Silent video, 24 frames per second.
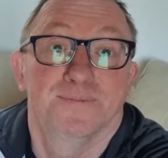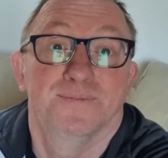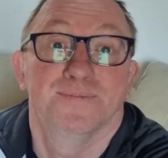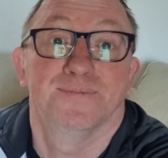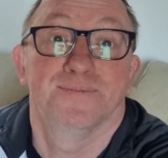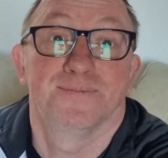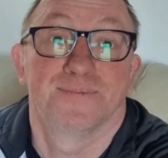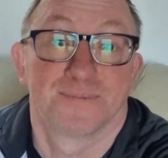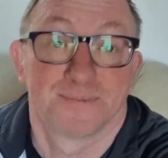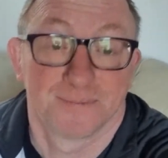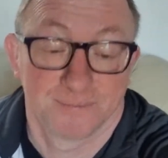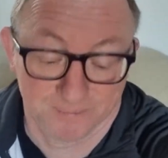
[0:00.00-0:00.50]

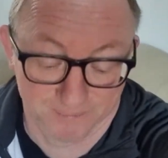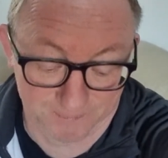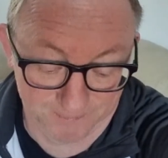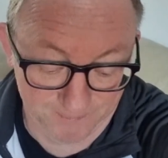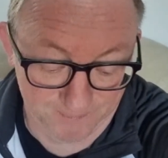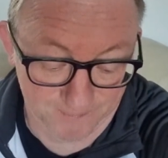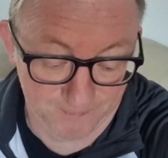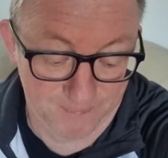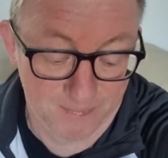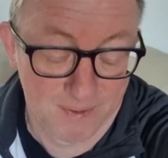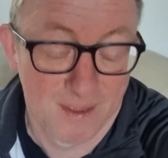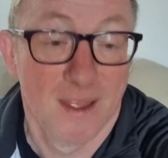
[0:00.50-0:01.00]

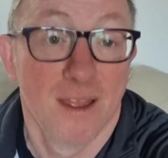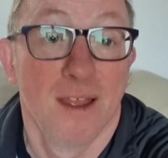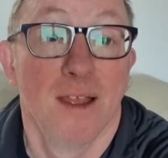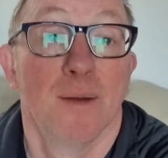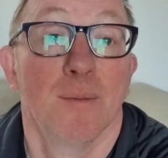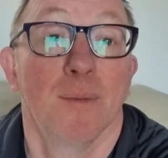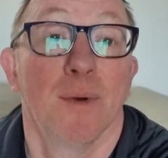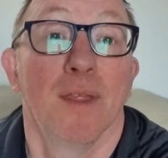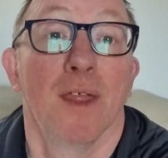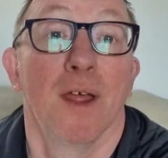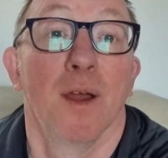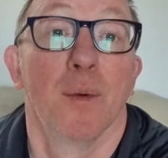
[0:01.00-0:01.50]

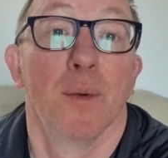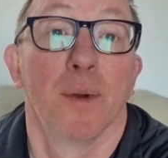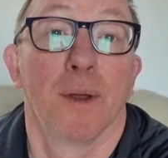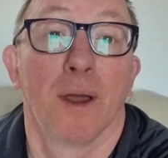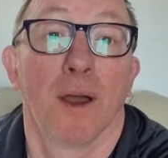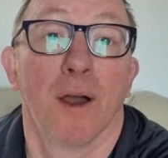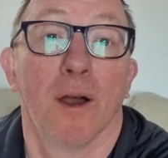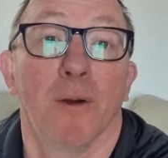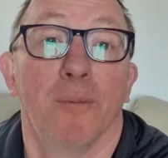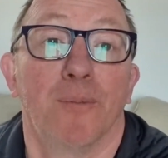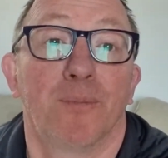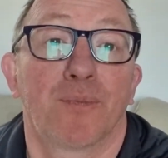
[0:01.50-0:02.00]
but there we
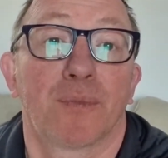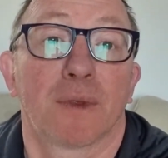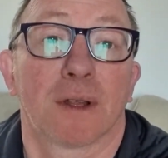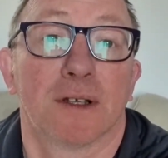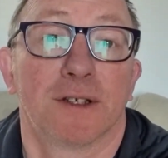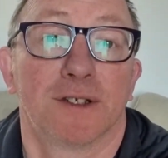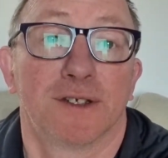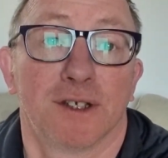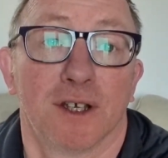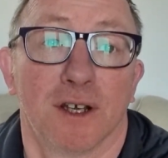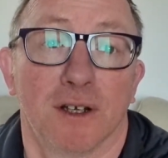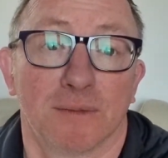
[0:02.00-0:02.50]
go.
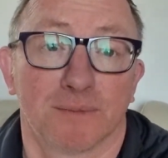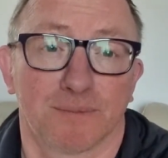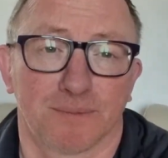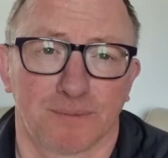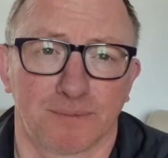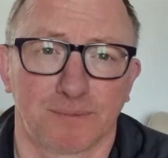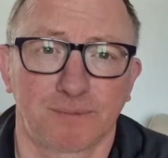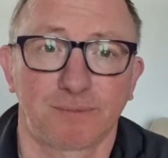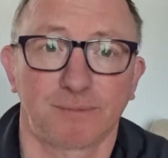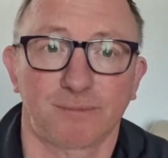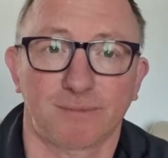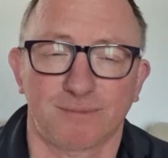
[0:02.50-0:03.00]
So,
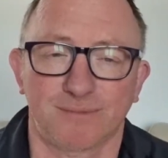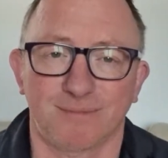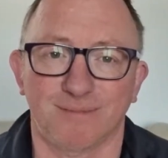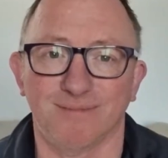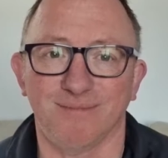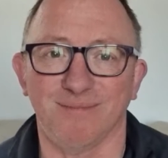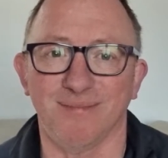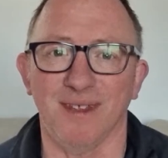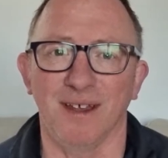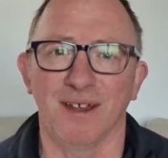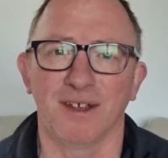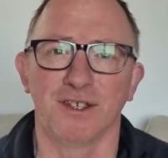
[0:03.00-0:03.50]

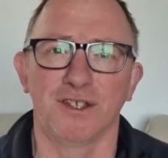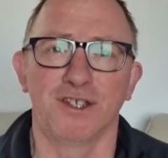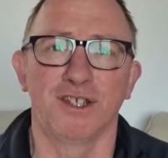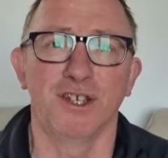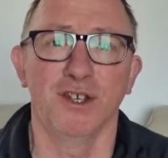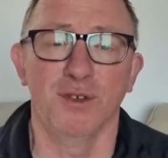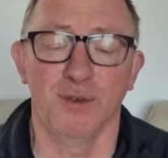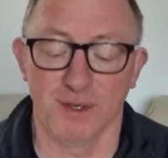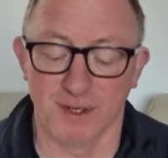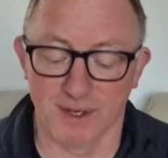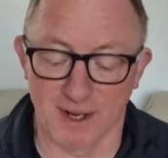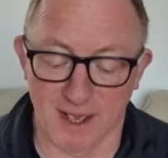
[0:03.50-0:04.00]

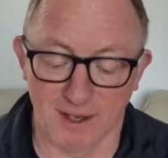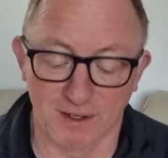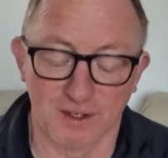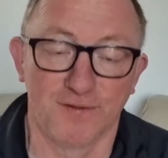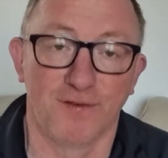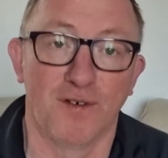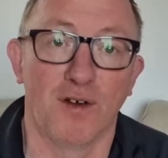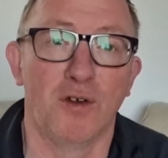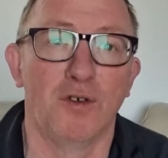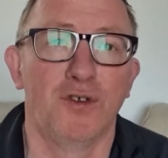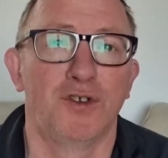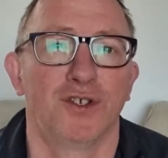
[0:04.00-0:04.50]
continuing our
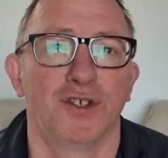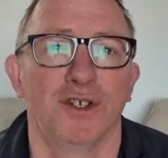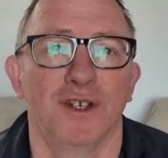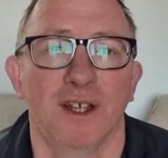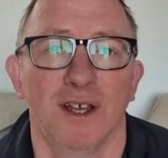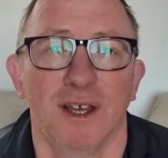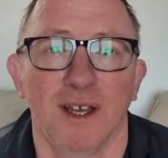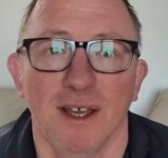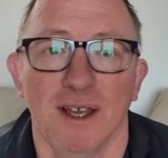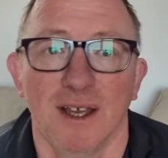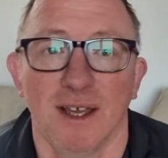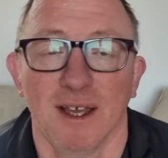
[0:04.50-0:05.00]
devotion
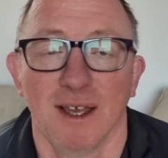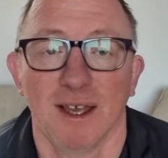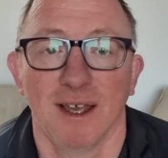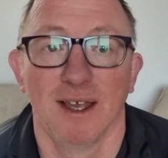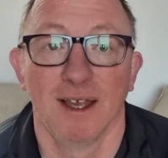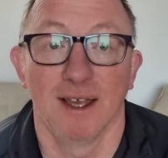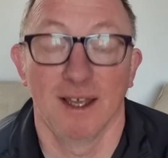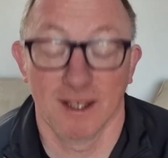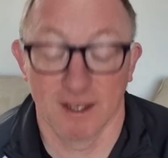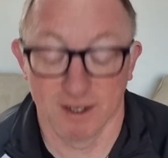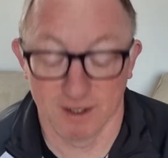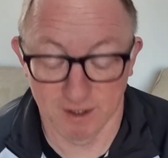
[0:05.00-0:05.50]

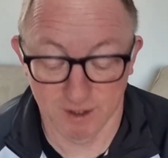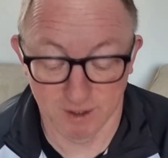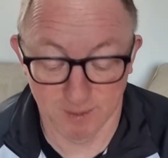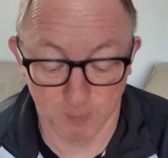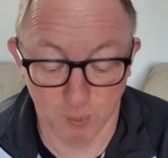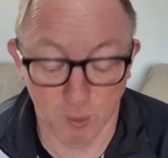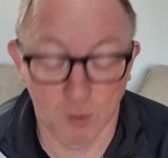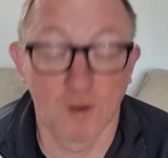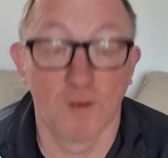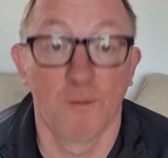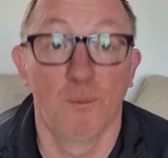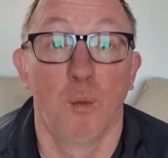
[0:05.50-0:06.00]
in the
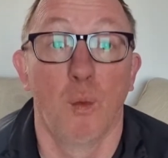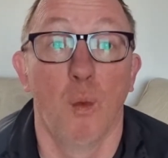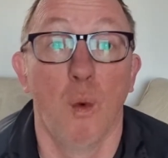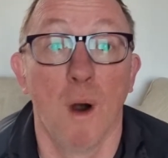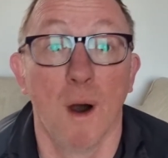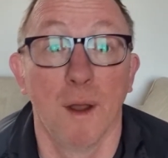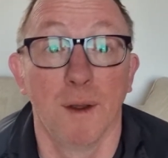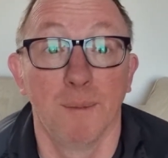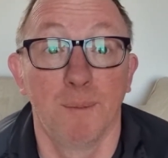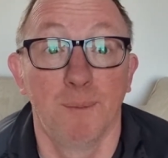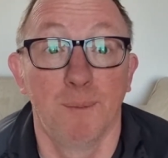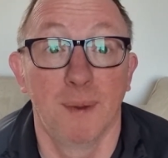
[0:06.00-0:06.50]
book of
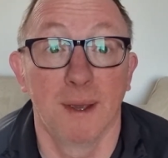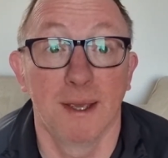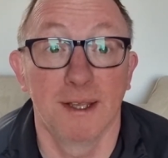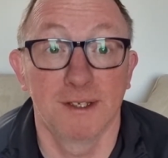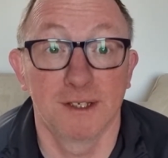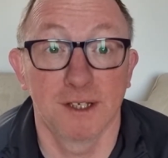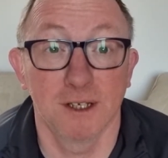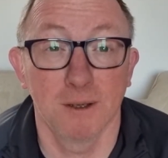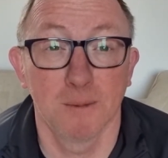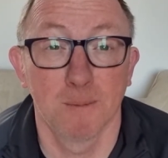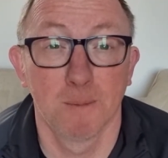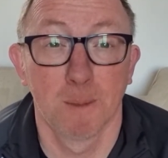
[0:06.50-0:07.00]
1
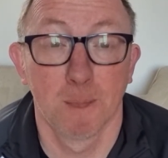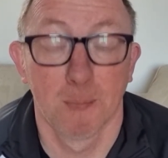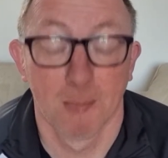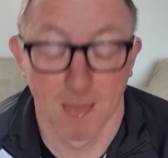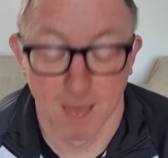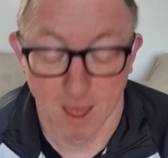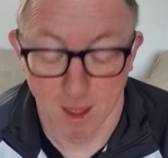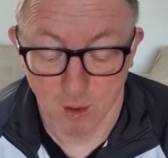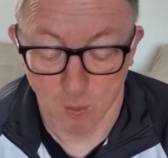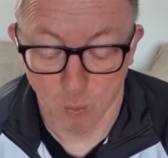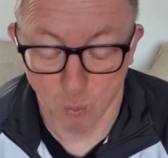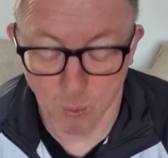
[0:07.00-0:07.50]
Peter,
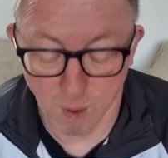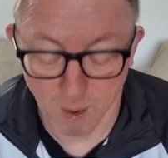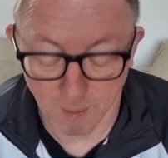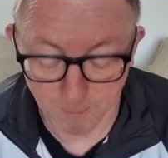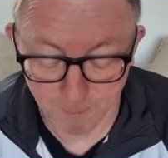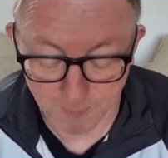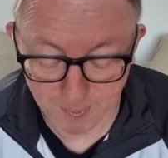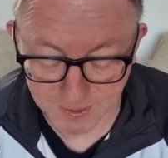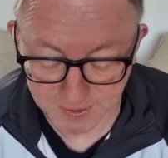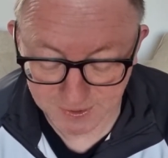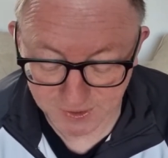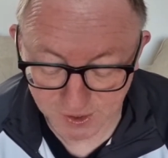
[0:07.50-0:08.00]
1
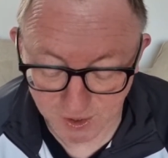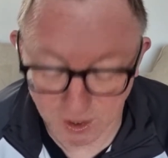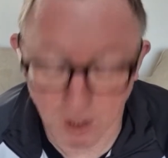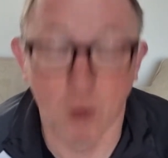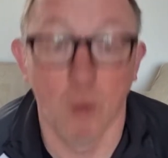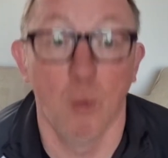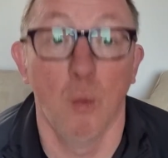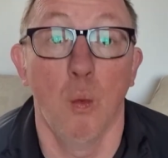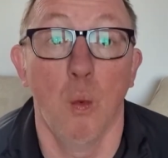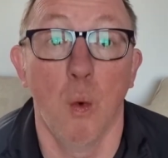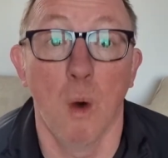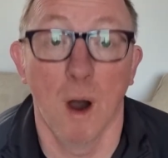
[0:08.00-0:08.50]
Peter
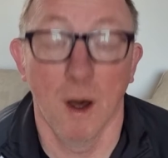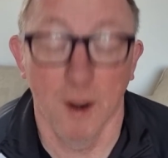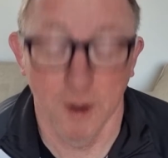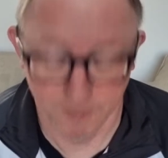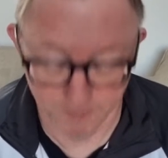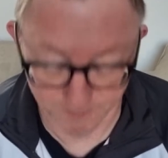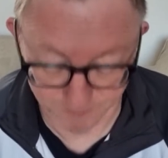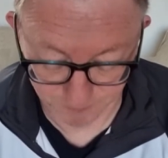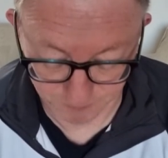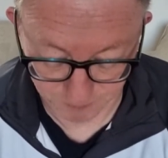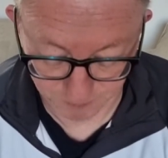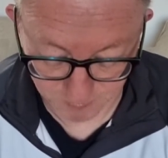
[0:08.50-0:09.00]

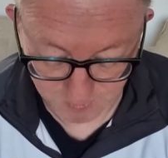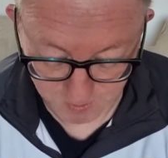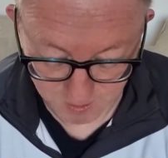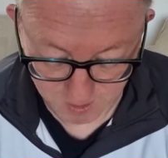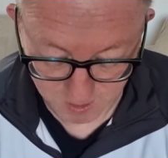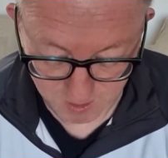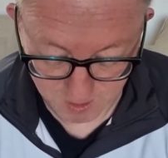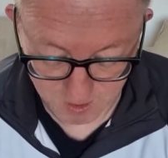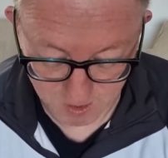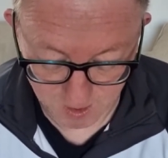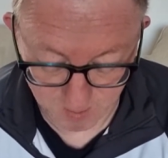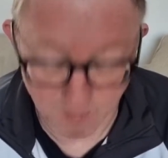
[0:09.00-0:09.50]
1,
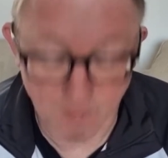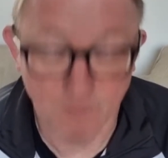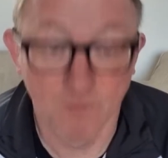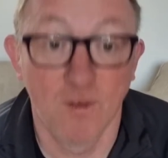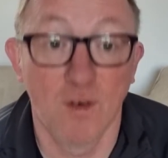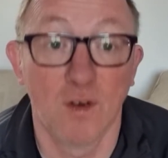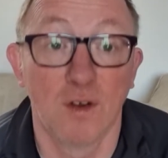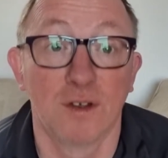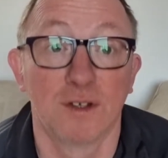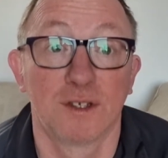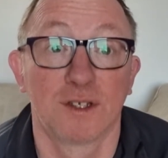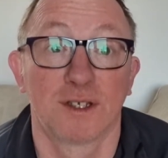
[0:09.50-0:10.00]
and on
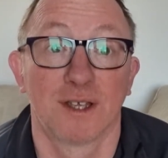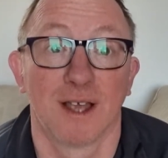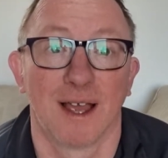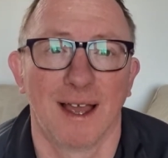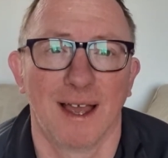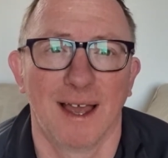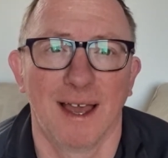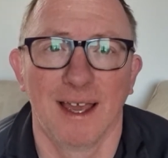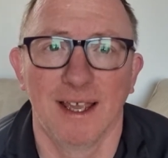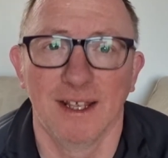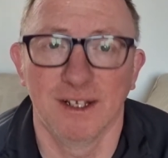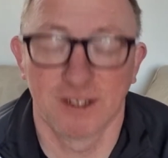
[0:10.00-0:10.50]
verse
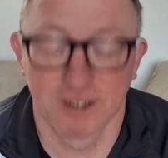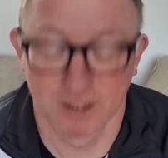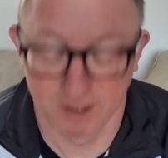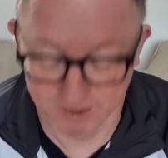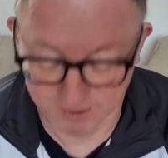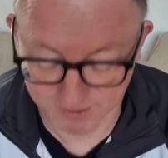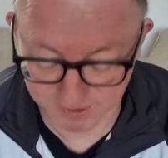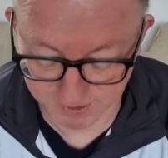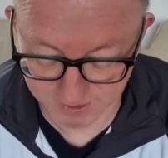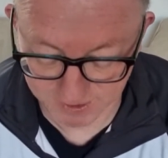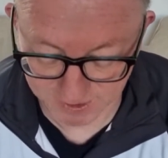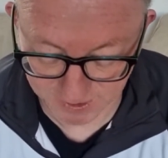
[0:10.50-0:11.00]
8
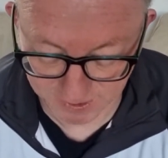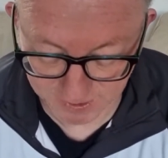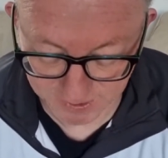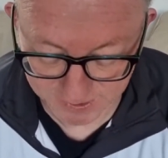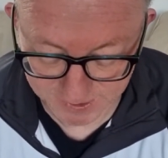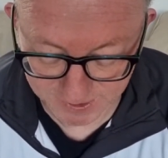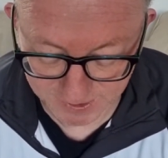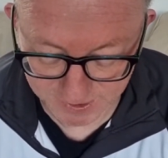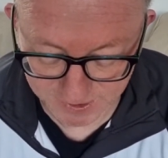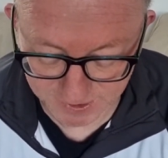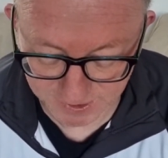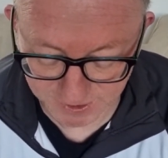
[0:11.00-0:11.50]
today, and it
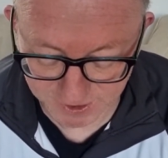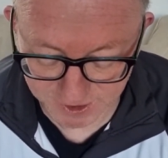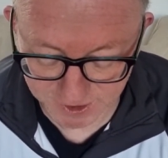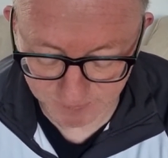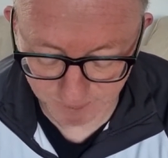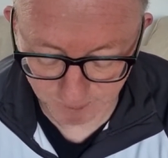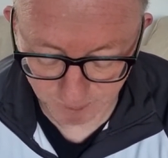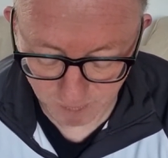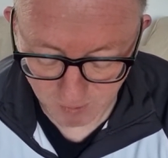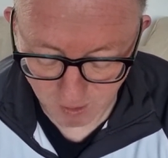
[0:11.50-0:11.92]
says this